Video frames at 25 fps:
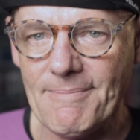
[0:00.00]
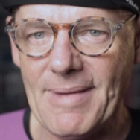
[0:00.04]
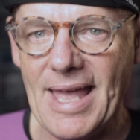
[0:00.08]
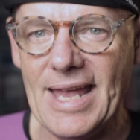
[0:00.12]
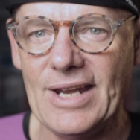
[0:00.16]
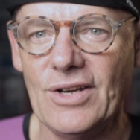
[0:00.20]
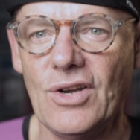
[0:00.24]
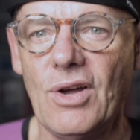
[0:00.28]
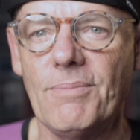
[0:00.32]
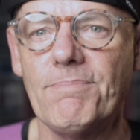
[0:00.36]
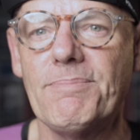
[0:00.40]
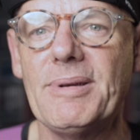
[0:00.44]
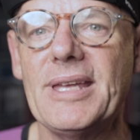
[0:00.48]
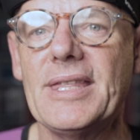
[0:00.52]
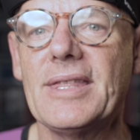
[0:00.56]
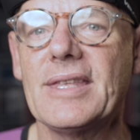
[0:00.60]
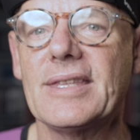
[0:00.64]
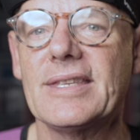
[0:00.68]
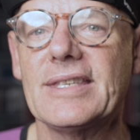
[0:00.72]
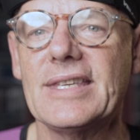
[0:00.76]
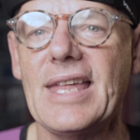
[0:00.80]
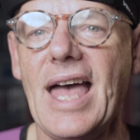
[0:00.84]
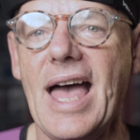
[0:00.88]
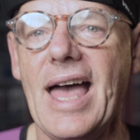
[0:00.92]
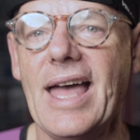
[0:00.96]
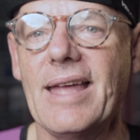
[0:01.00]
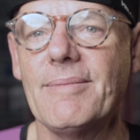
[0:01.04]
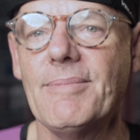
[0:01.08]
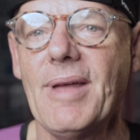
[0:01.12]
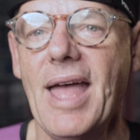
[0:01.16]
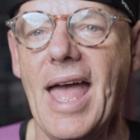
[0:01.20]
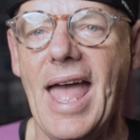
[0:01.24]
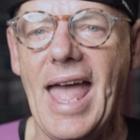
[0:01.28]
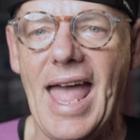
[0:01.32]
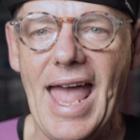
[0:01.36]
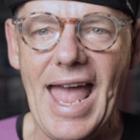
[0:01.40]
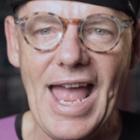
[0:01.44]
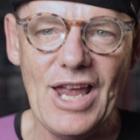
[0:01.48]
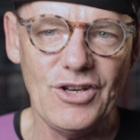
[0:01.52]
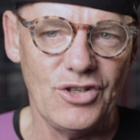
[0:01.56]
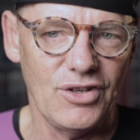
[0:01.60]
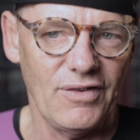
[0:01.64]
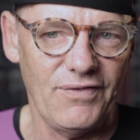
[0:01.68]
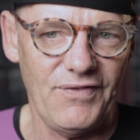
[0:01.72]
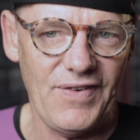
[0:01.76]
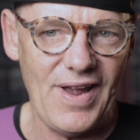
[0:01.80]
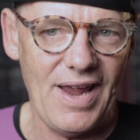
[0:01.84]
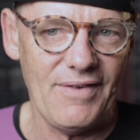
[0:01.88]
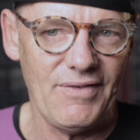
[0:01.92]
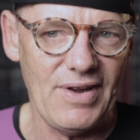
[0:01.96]
may not be the same as
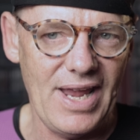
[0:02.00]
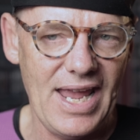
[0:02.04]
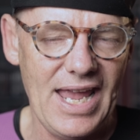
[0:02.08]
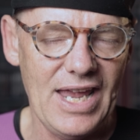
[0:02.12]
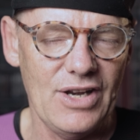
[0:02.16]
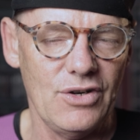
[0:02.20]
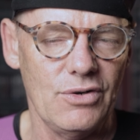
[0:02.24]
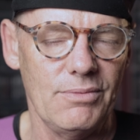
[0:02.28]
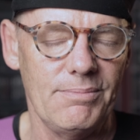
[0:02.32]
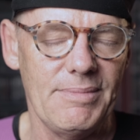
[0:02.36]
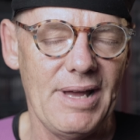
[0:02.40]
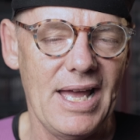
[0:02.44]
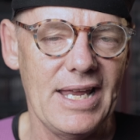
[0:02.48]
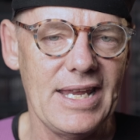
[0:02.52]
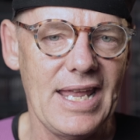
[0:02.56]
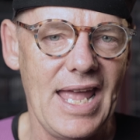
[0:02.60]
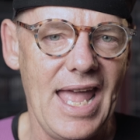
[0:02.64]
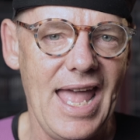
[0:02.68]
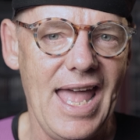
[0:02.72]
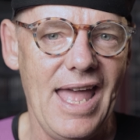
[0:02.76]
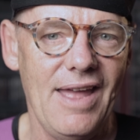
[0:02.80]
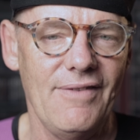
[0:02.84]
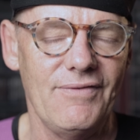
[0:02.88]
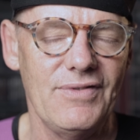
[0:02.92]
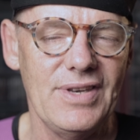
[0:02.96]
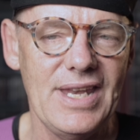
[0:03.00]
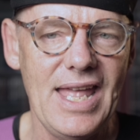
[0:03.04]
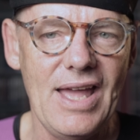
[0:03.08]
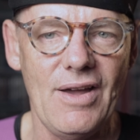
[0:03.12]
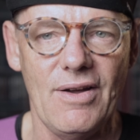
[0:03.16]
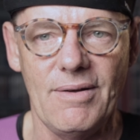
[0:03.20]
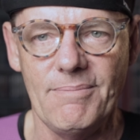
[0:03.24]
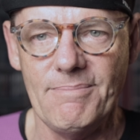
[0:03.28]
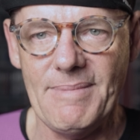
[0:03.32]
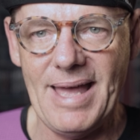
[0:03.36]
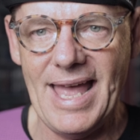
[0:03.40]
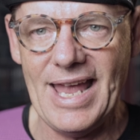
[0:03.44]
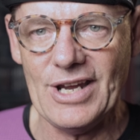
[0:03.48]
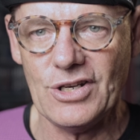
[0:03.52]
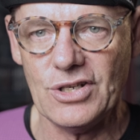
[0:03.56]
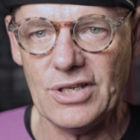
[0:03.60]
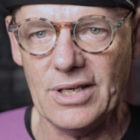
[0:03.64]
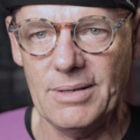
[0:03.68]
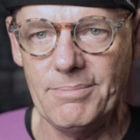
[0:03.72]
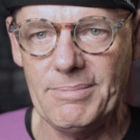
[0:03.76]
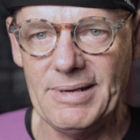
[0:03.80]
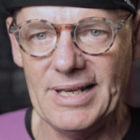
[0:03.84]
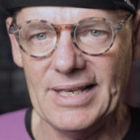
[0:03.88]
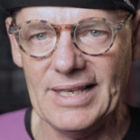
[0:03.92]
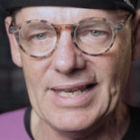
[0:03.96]
your favorite handlebar you have now. It may
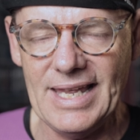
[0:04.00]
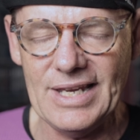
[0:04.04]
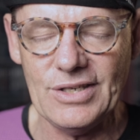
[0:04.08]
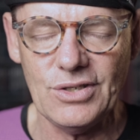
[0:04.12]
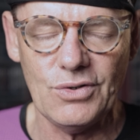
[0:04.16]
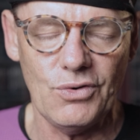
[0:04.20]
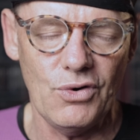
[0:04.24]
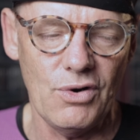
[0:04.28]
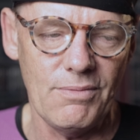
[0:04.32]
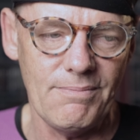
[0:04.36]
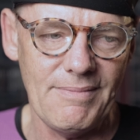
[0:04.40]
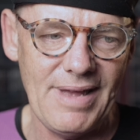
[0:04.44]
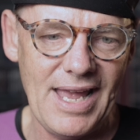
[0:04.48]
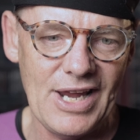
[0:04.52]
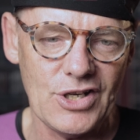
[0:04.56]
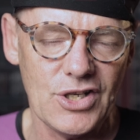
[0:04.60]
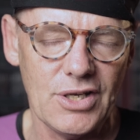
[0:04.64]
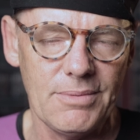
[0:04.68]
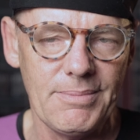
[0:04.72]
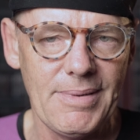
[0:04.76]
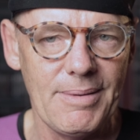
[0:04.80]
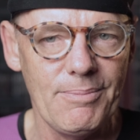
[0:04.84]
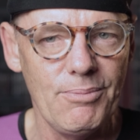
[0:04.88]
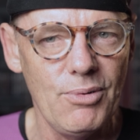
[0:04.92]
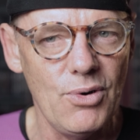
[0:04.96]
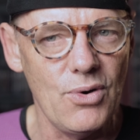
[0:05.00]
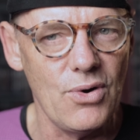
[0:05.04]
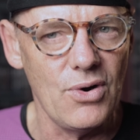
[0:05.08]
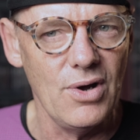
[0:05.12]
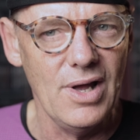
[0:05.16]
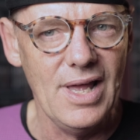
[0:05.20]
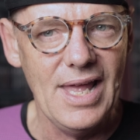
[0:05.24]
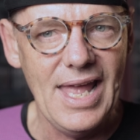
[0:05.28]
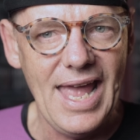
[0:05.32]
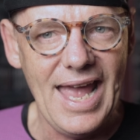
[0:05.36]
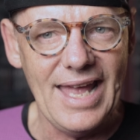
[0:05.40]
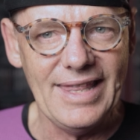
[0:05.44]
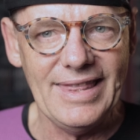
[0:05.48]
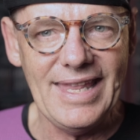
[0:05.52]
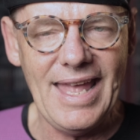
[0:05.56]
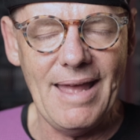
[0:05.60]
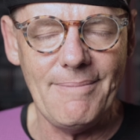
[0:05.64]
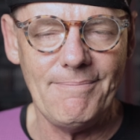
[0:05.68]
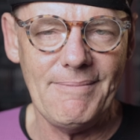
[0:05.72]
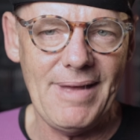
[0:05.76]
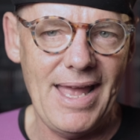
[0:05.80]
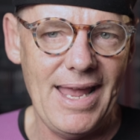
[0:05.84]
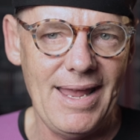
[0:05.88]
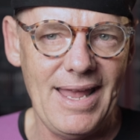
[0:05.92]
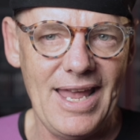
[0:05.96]
actually be less or it may actually be more. And
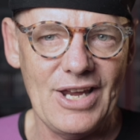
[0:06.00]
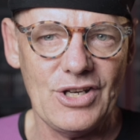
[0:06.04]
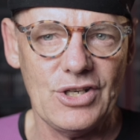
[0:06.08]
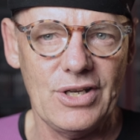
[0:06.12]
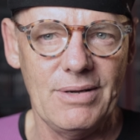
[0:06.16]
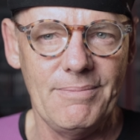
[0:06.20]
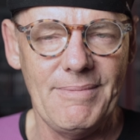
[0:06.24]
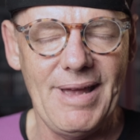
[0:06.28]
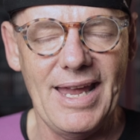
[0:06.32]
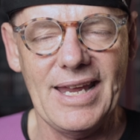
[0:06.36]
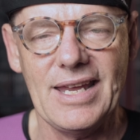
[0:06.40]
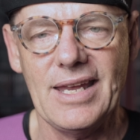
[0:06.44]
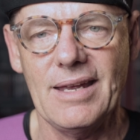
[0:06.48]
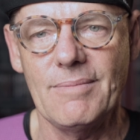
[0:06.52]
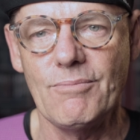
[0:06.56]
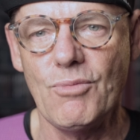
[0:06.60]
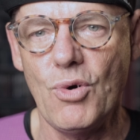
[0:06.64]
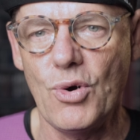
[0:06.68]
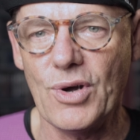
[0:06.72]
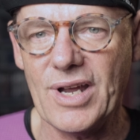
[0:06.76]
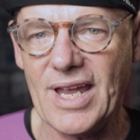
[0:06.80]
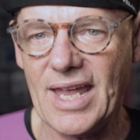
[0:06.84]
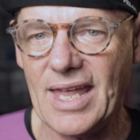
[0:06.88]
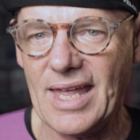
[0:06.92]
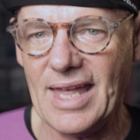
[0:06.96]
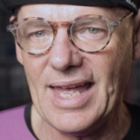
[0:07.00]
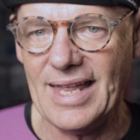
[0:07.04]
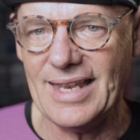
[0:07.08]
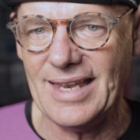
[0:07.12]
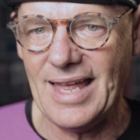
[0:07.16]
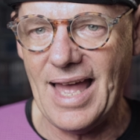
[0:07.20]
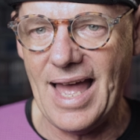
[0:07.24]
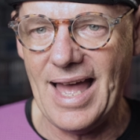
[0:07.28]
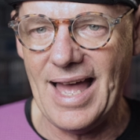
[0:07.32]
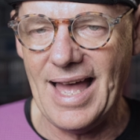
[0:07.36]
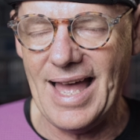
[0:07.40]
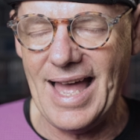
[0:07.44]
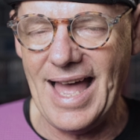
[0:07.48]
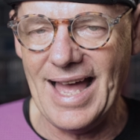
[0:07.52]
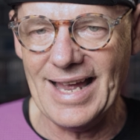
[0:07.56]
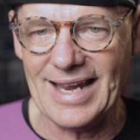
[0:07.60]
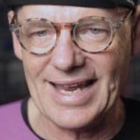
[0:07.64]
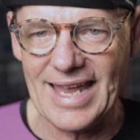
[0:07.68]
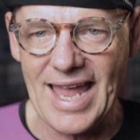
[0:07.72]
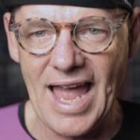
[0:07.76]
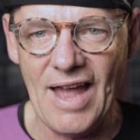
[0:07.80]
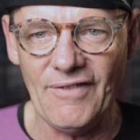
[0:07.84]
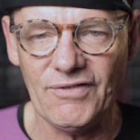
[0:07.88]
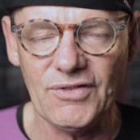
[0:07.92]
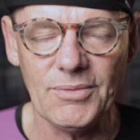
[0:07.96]
that may actually make it more uh,
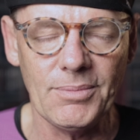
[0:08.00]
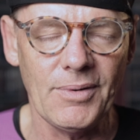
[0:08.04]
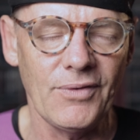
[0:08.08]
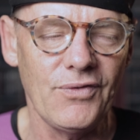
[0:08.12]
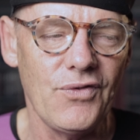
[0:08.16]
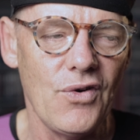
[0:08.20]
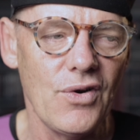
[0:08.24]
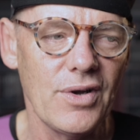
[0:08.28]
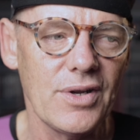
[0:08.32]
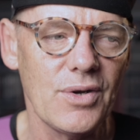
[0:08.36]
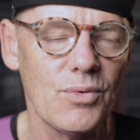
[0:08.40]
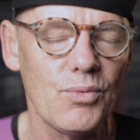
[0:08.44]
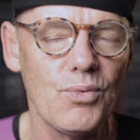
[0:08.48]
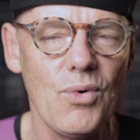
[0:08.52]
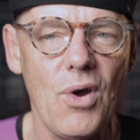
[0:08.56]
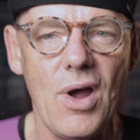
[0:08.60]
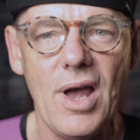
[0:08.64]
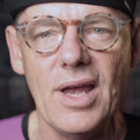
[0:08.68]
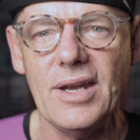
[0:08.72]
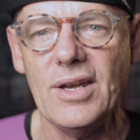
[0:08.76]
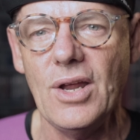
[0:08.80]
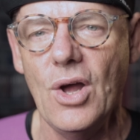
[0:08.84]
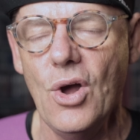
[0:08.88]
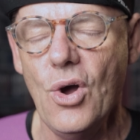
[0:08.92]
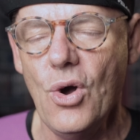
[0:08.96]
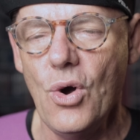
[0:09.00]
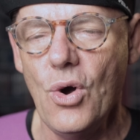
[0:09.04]
uncomfortable for you to ride